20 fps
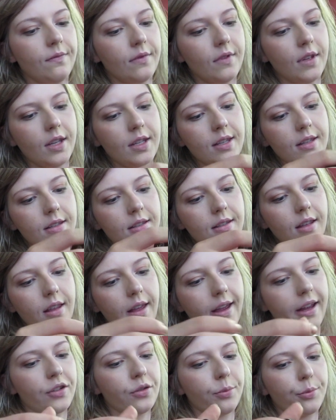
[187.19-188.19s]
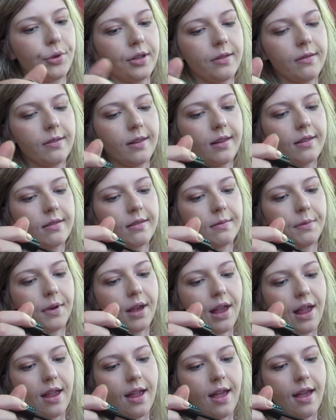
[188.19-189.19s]
This is the Lash Princess
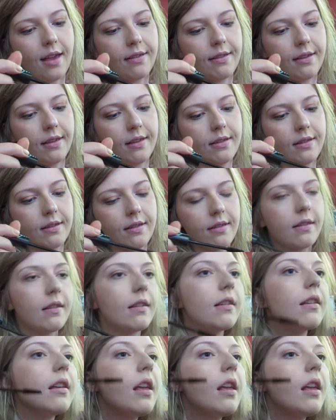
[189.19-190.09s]
by Essence.